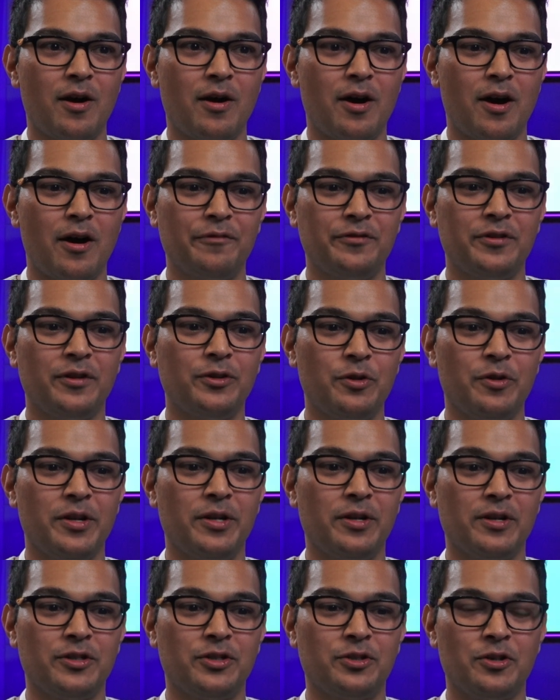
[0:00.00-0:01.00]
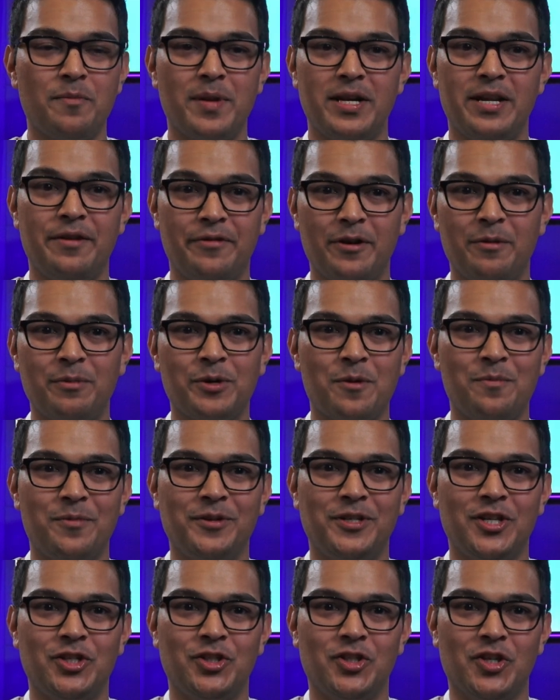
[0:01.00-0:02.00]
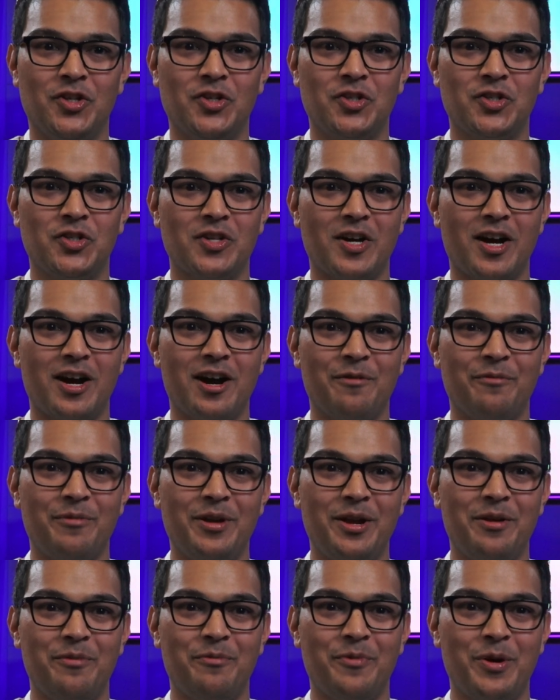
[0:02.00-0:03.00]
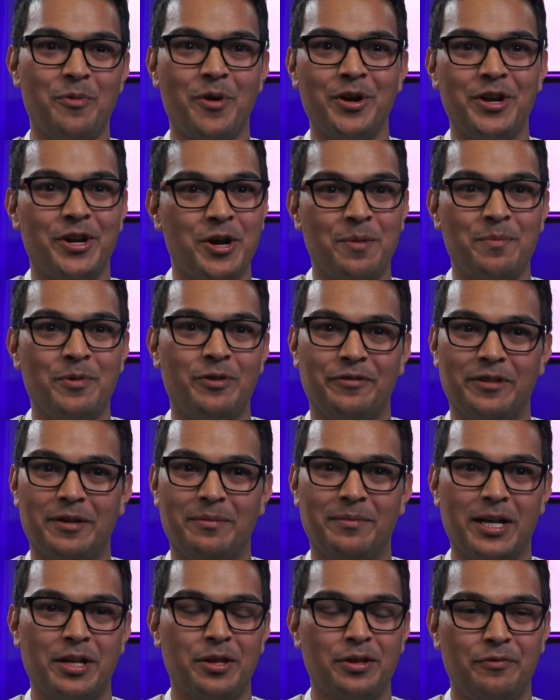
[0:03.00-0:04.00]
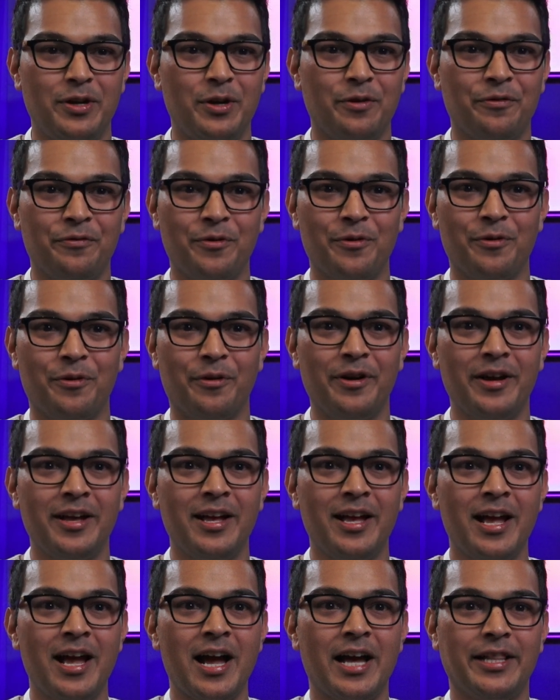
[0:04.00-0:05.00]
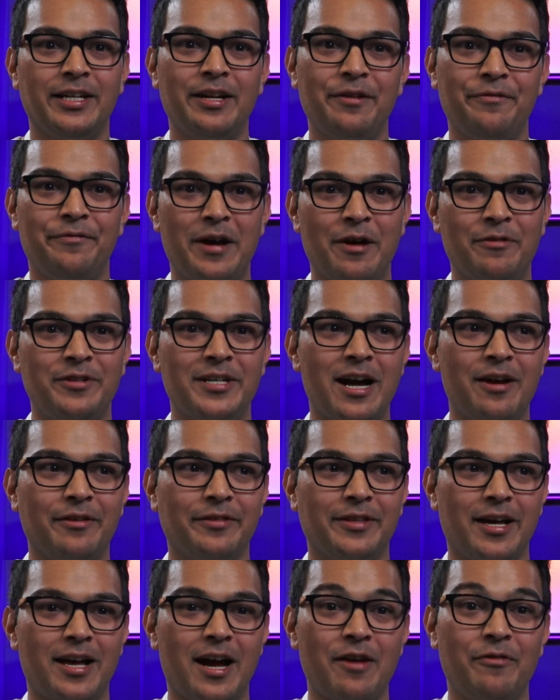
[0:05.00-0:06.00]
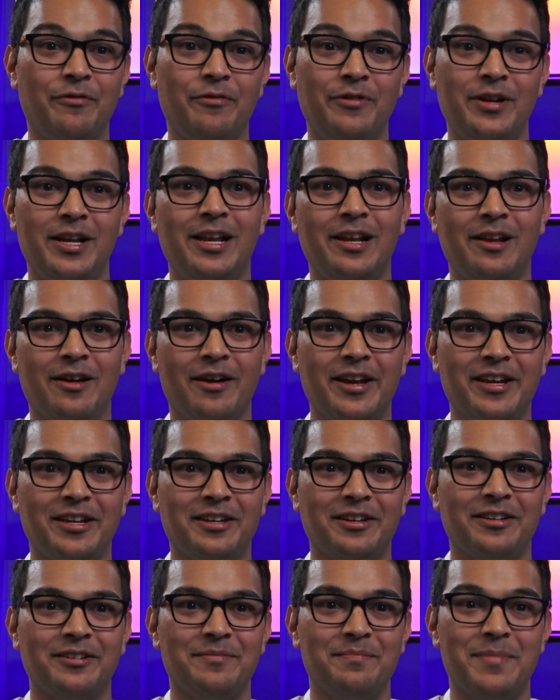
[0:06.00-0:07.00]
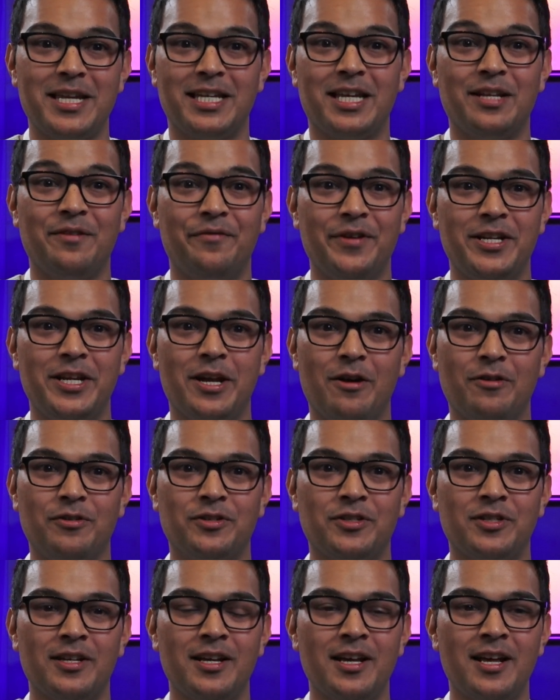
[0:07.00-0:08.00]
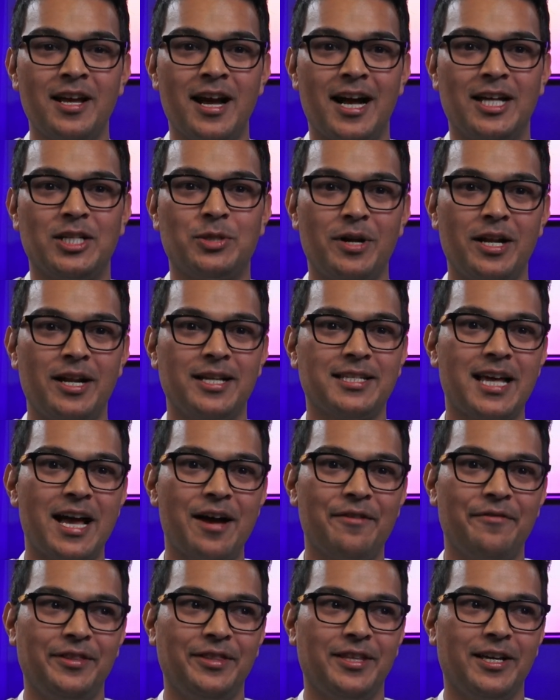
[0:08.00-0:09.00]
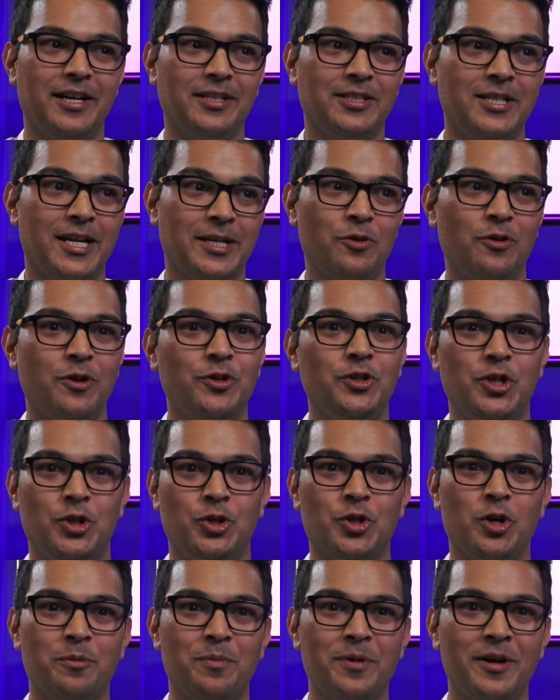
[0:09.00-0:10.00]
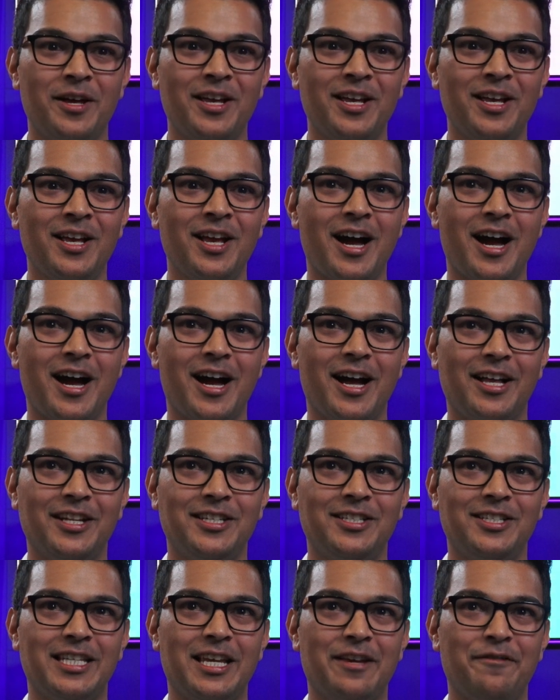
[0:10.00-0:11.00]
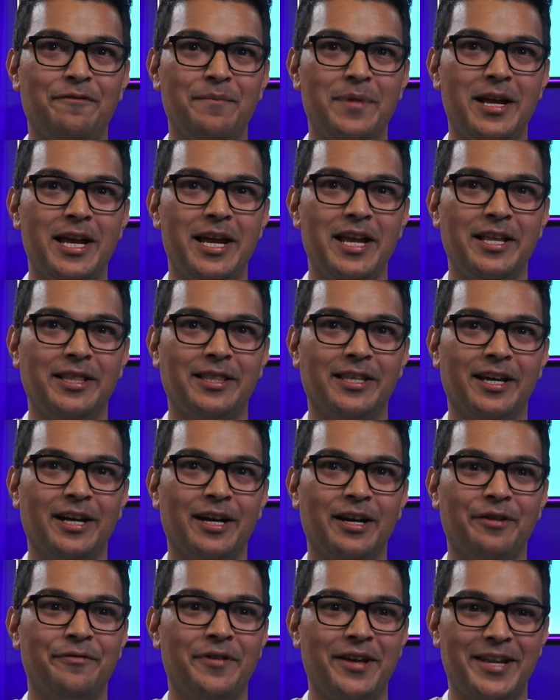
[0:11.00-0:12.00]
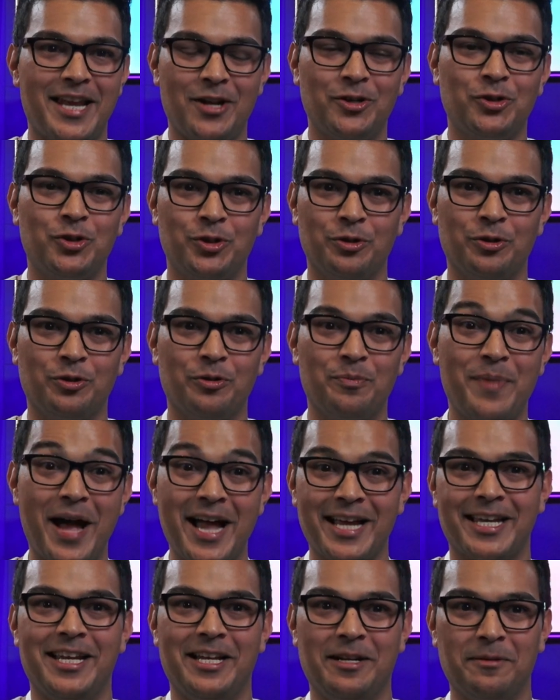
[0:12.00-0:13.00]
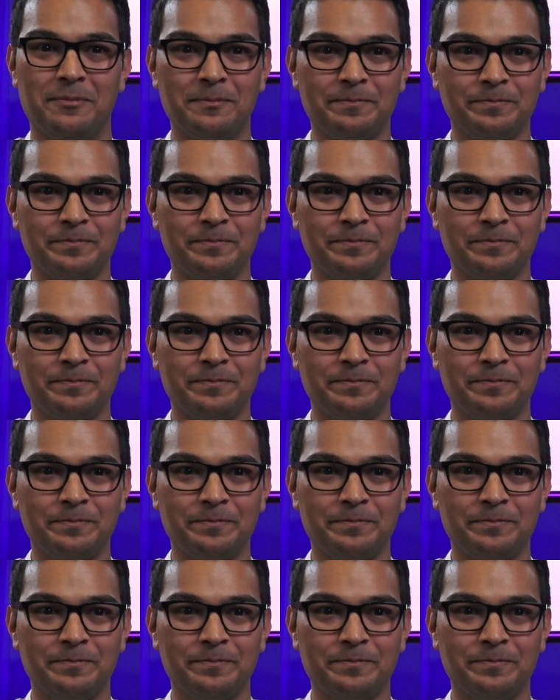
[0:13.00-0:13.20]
after doing so many film competitions, we won a number of them, like 3 or 4. And then I found out that I really like making videos, as well as having the technology job to give me the financial backing.